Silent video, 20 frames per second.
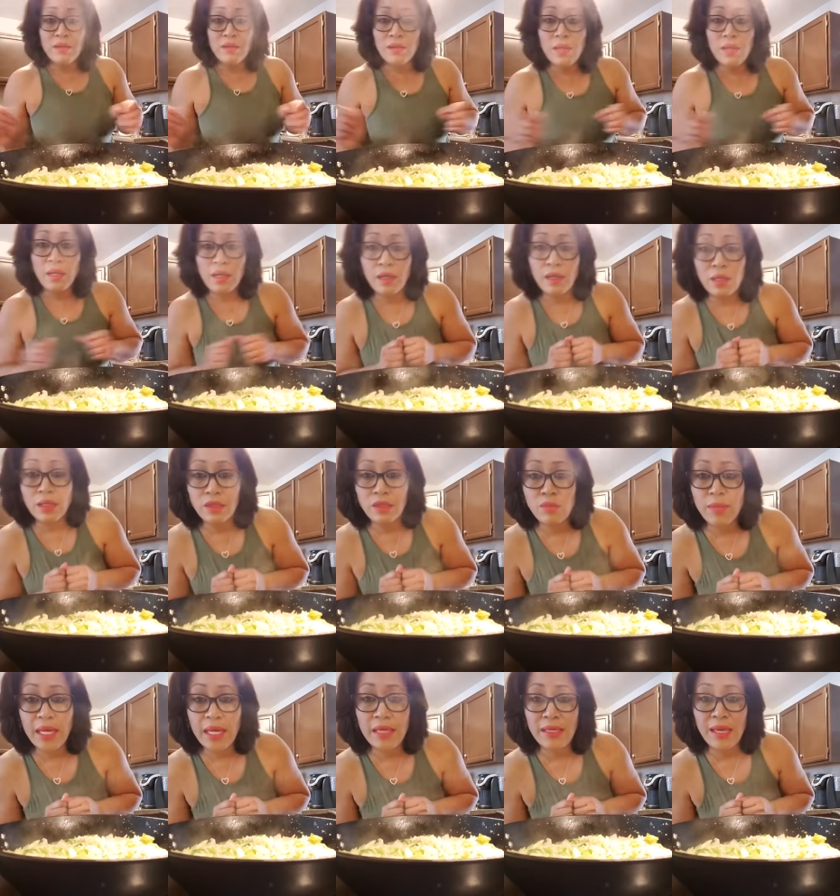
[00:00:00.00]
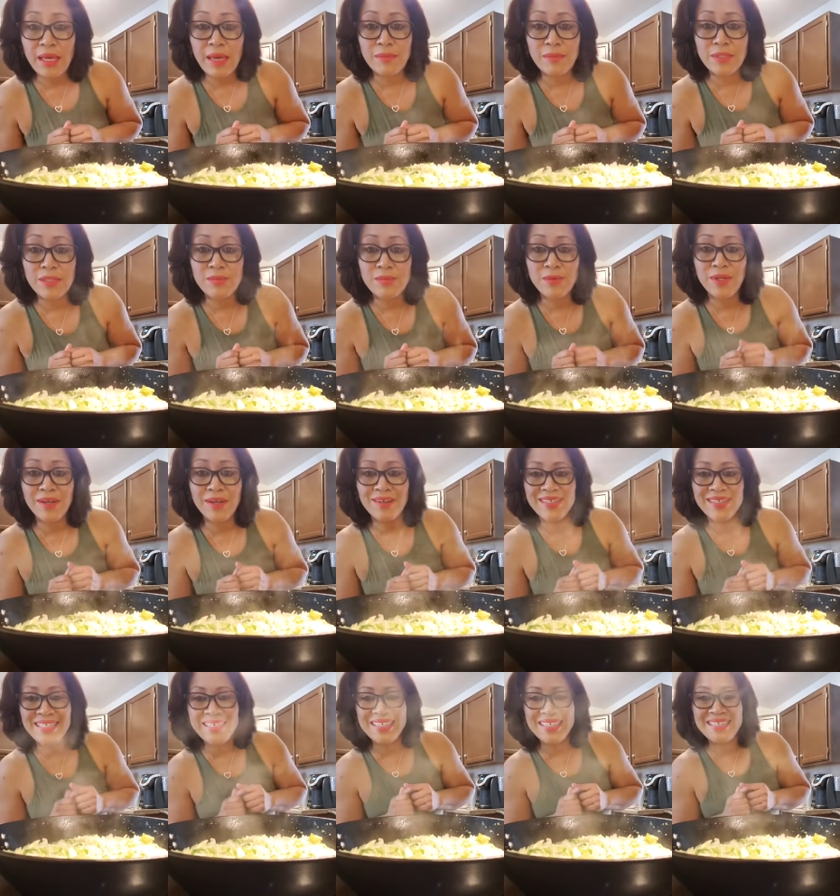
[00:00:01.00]
Uh, you made cabbage this morning. Oh
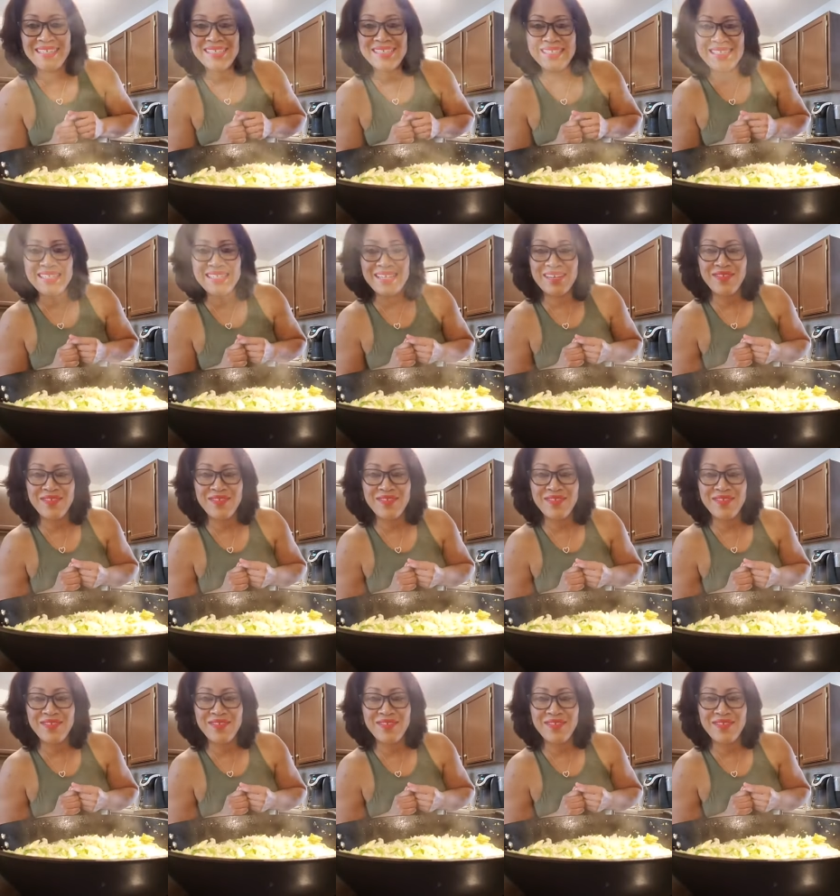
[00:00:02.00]
yeah, good stuff.